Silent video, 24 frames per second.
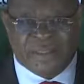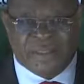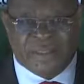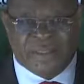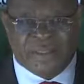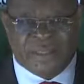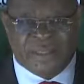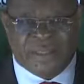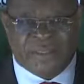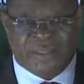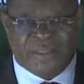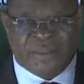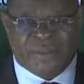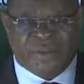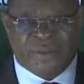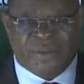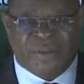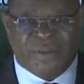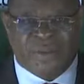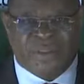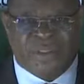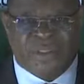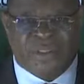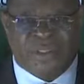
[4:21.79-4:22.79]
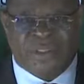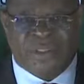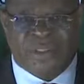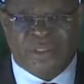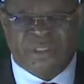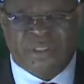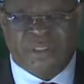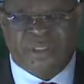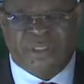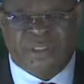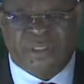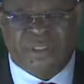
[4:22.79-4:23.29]
they thought
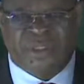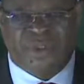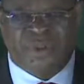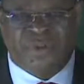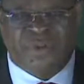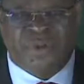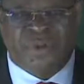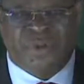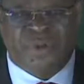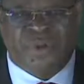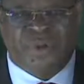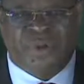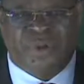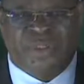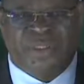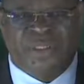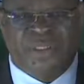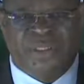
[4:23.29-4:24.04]
he should not